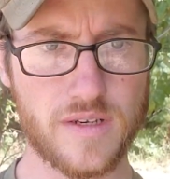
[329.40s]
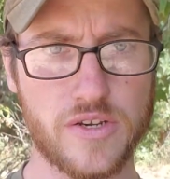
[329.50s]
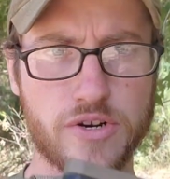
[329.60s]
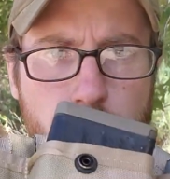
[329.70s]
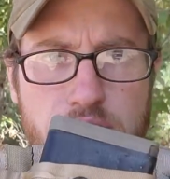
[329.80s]

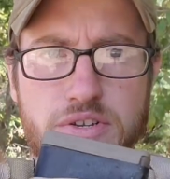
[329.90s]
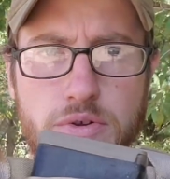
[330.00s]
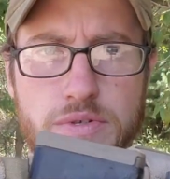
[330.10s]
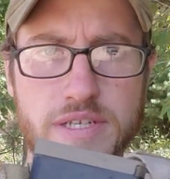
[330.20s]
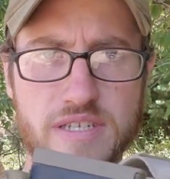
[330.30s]
You're going to
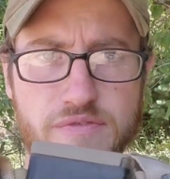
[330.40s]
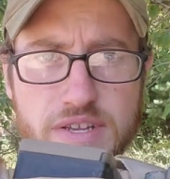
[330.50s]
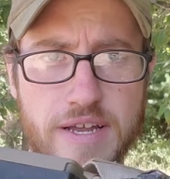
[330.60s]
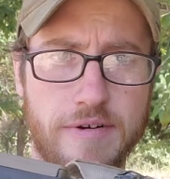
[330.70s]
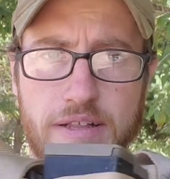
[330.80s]
use this to
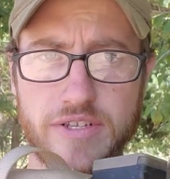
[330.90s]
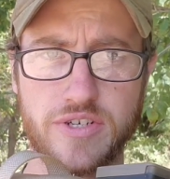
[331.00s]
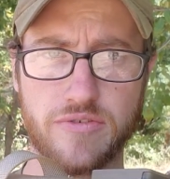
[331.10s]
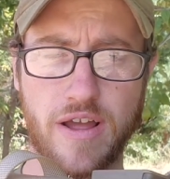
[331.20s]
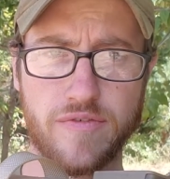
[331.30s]
feed directly to
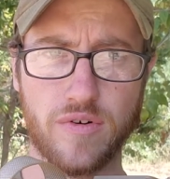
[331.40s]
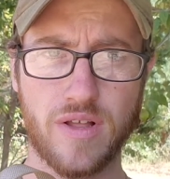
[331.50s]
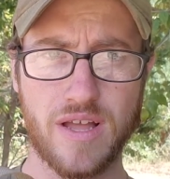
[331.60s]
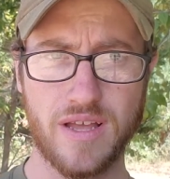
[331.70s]
your rifle